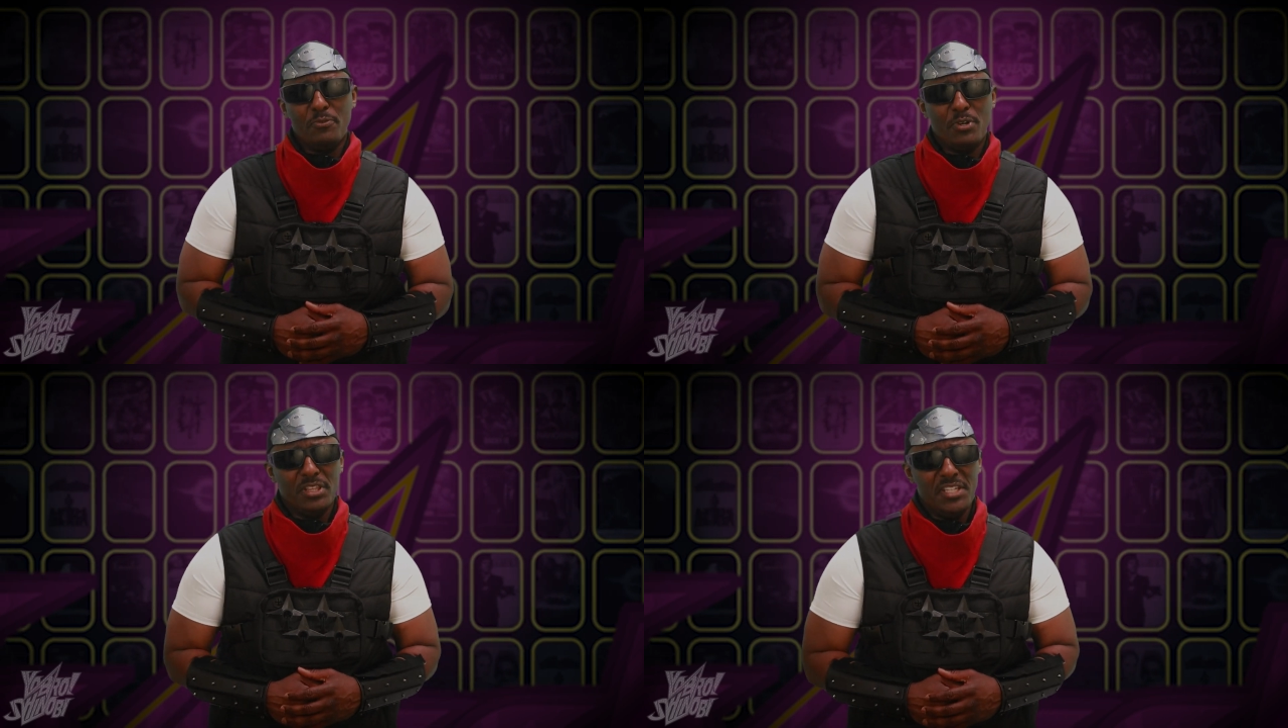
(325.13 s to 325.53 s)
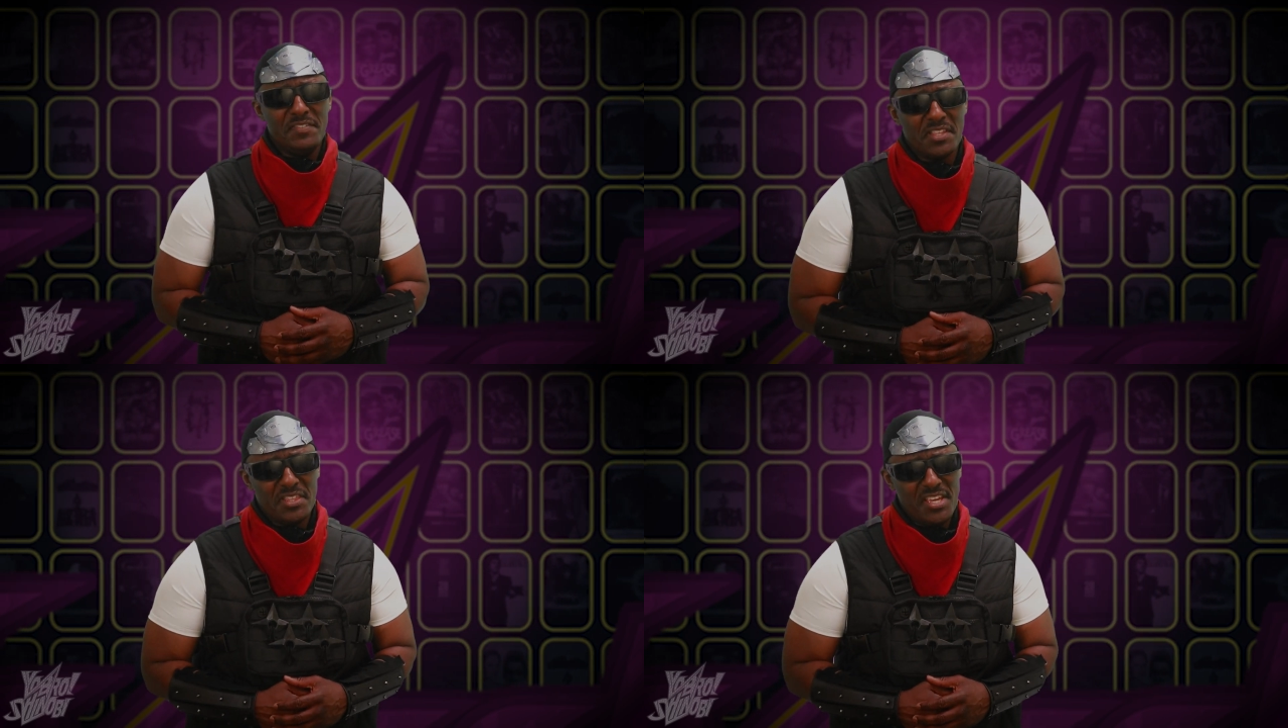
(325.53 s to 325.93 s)
it leaves the
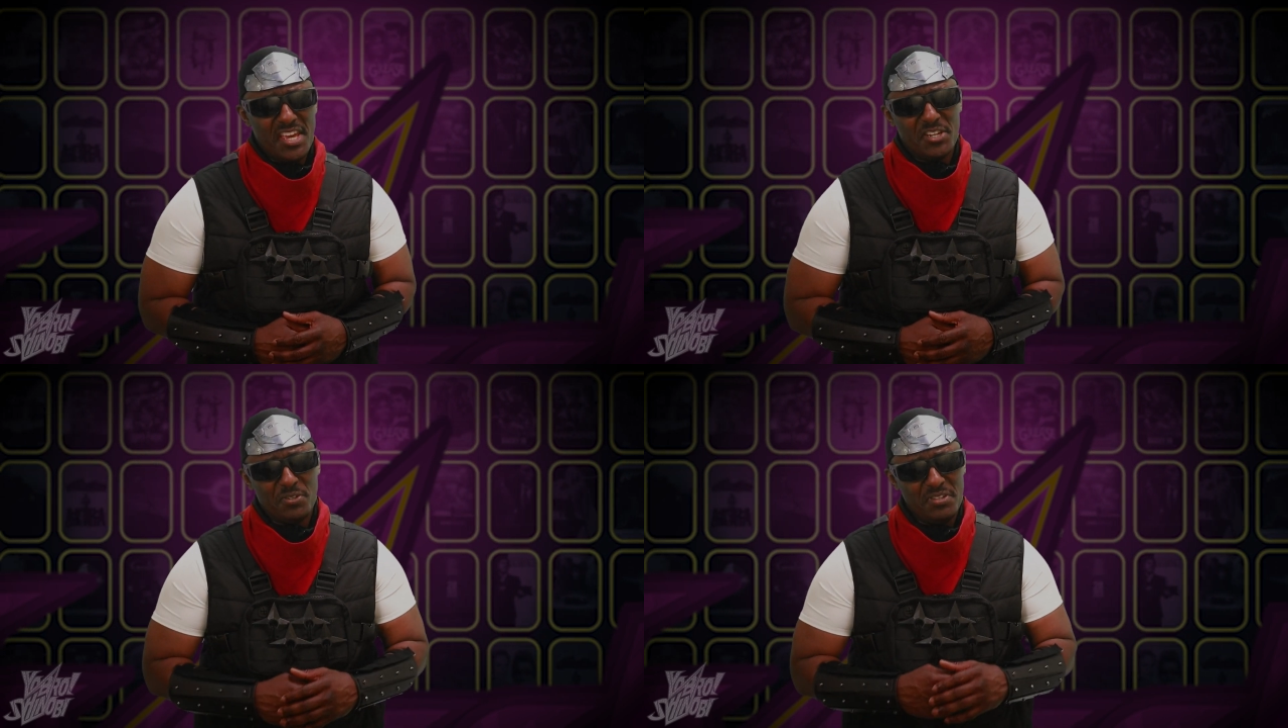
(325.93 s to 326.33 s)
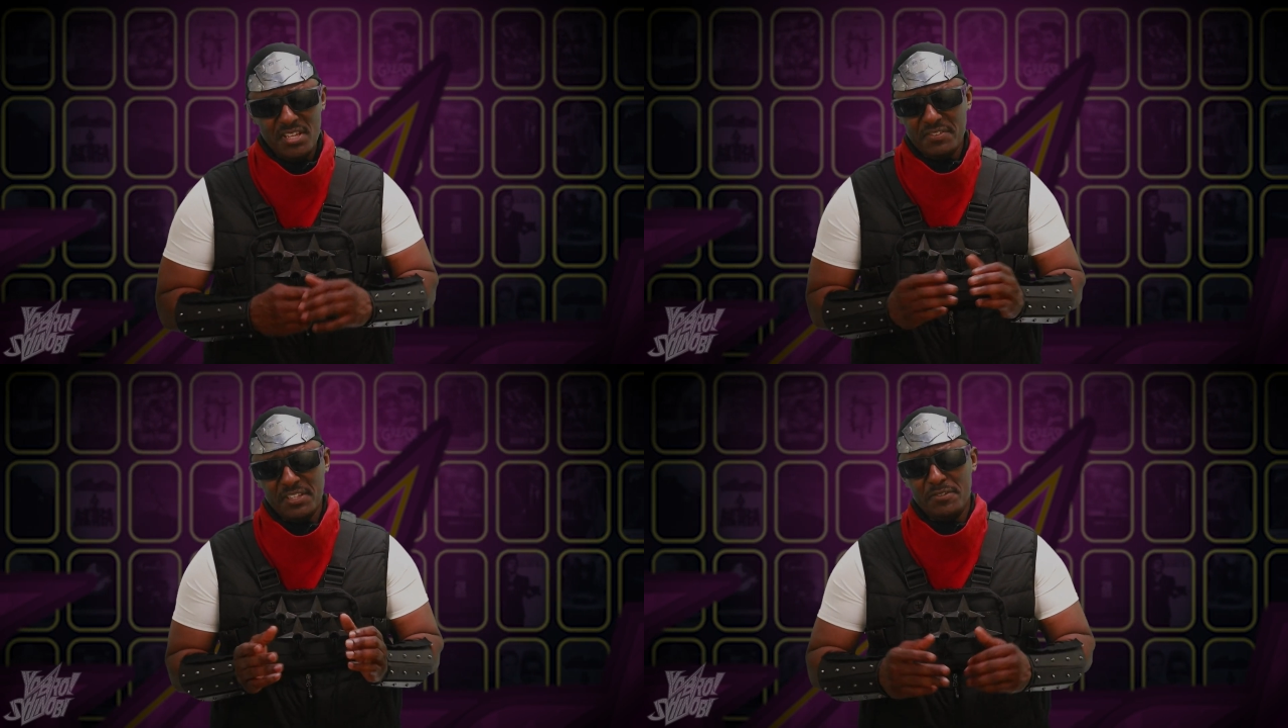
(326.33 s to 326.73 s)
theater,
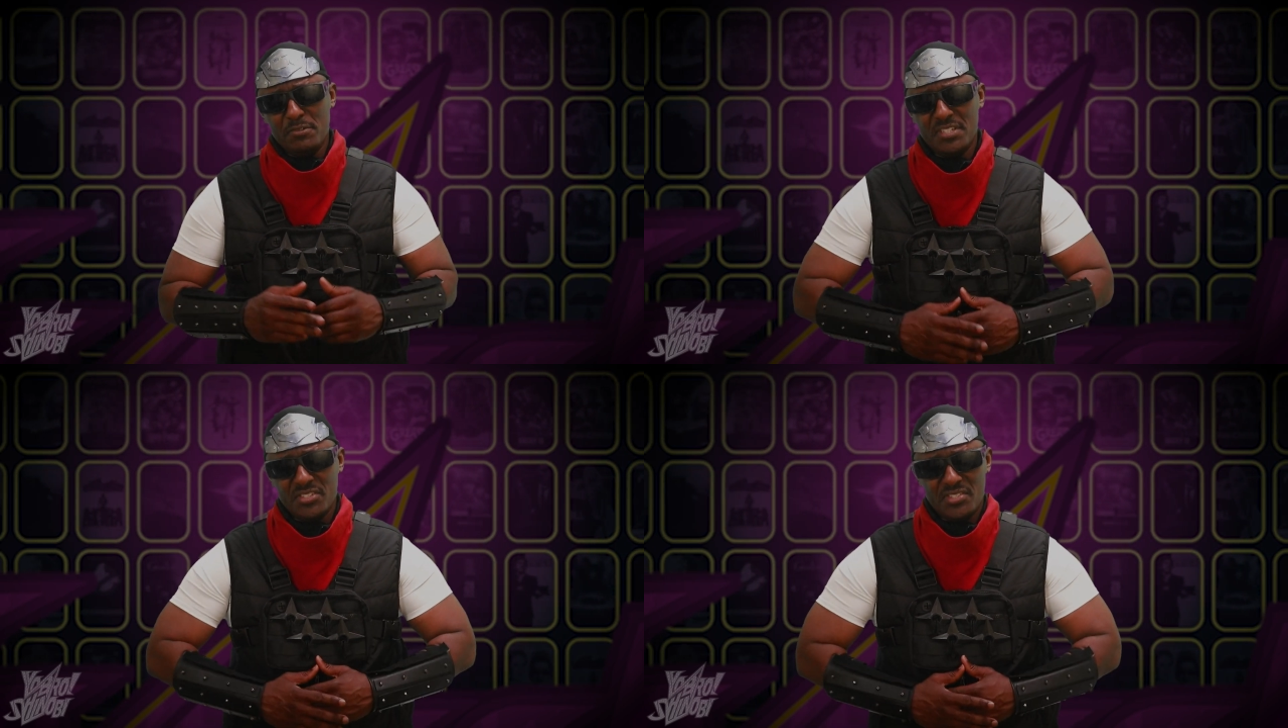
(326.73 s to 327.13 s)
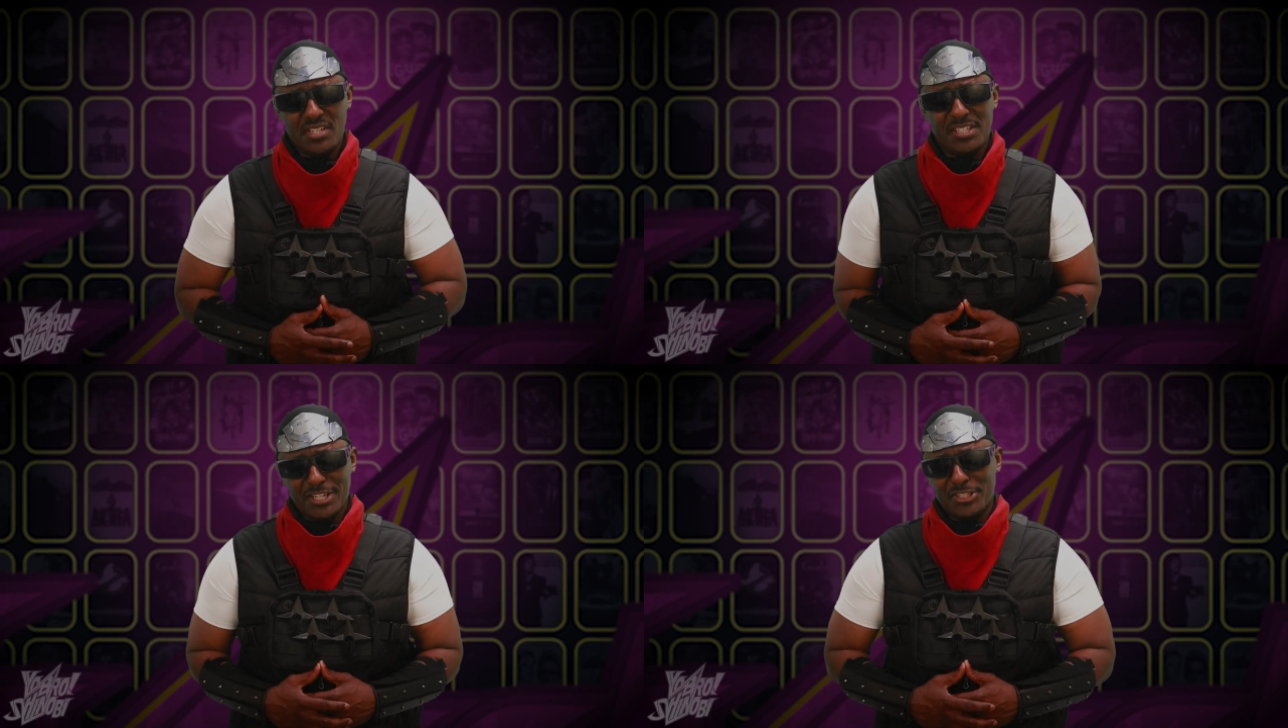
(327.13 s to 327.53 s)
even if you didn't see
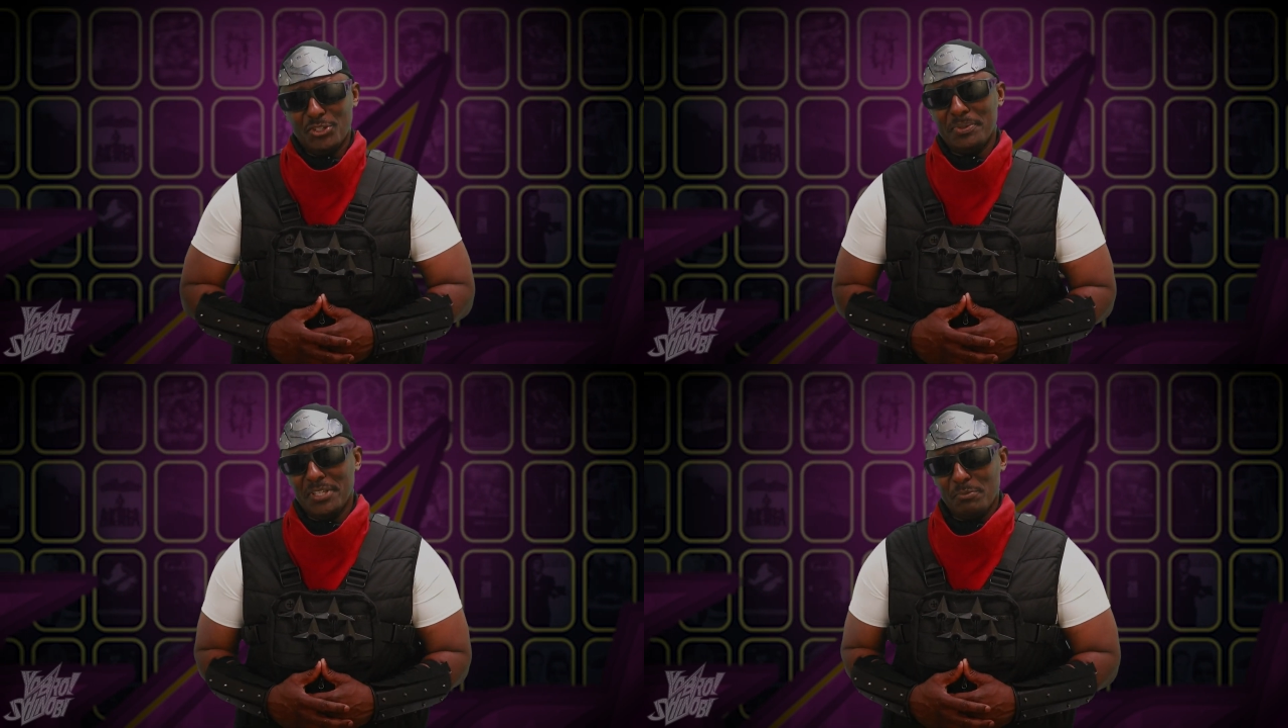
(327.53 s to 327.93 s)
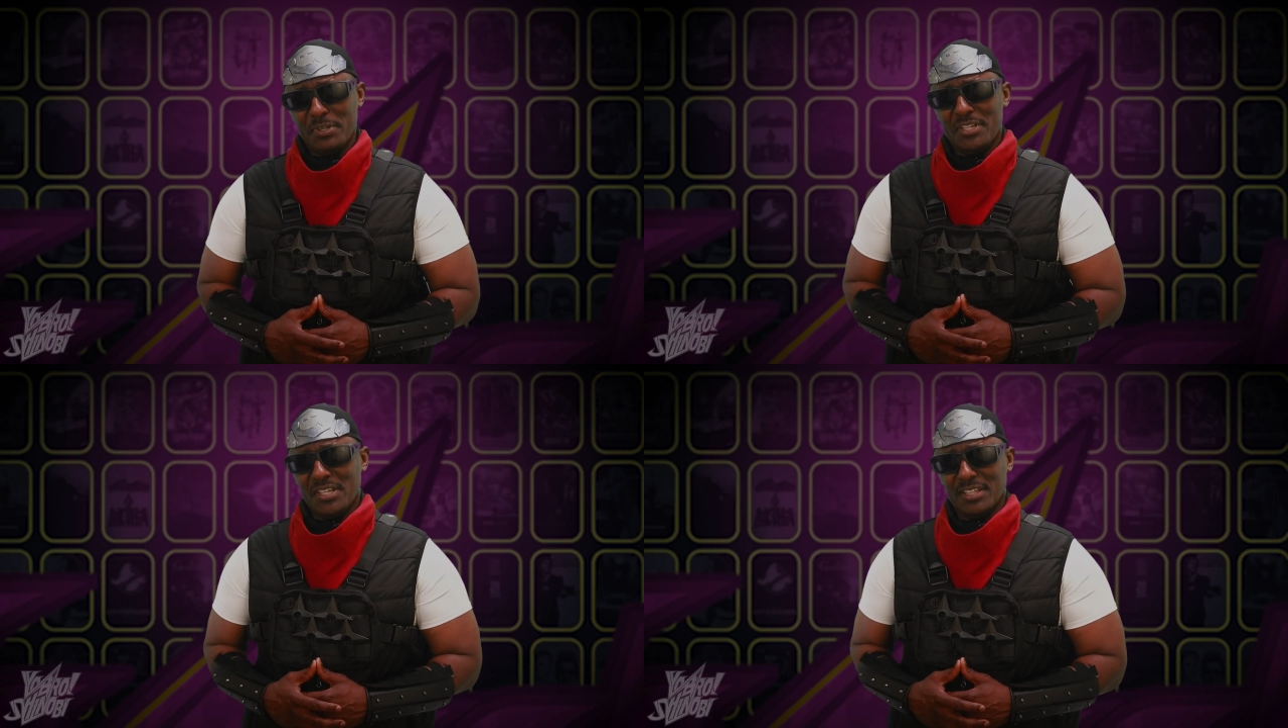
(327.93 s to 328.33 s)
it on opening
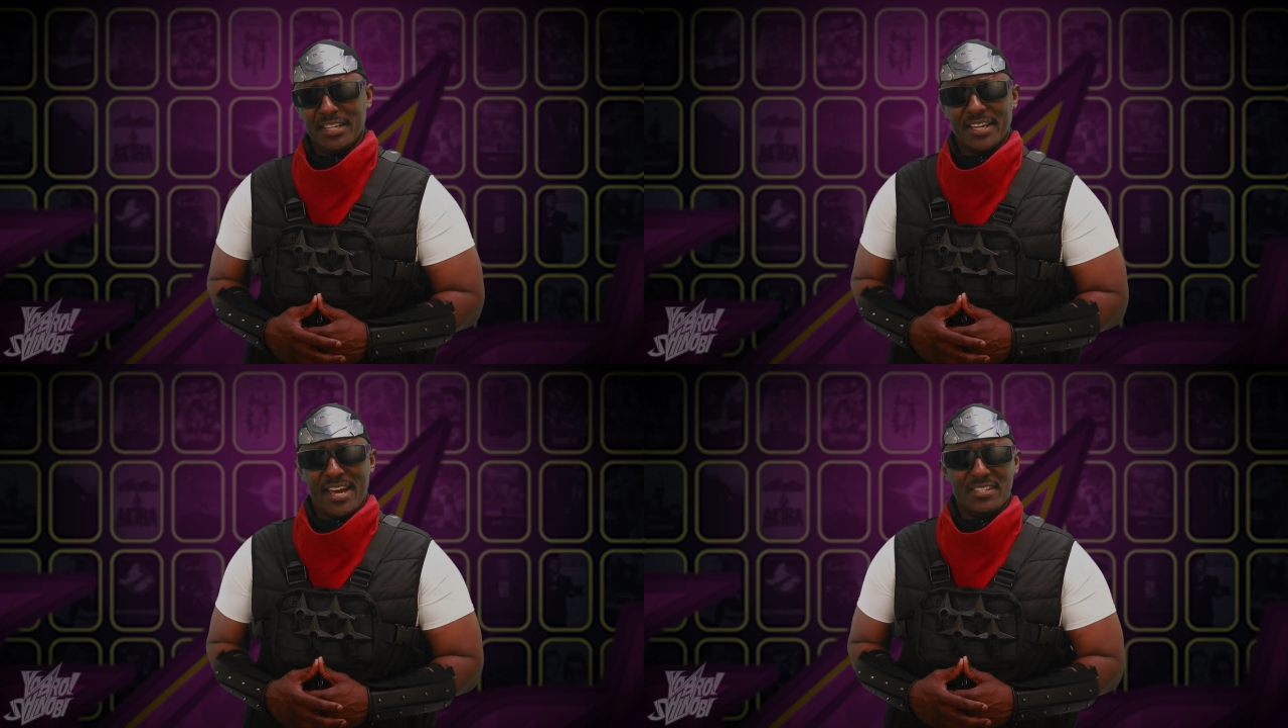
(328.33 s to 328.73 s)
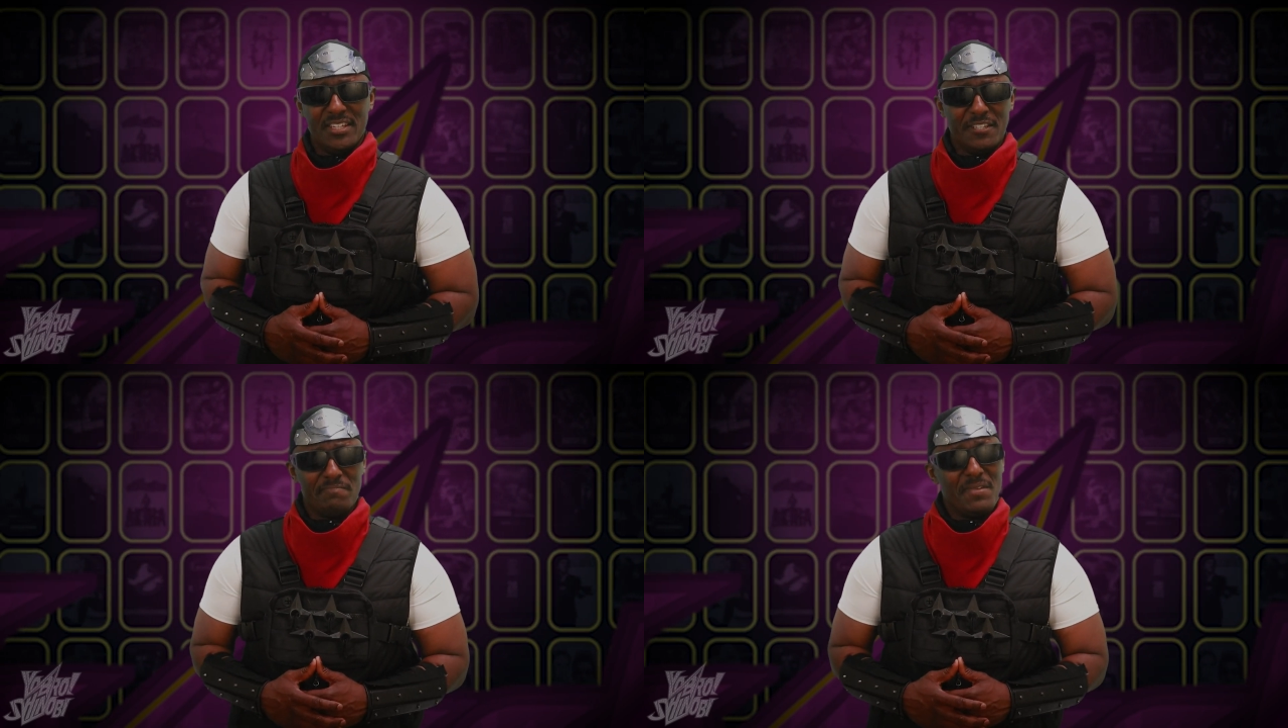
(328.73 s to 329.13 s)
weekend like I did.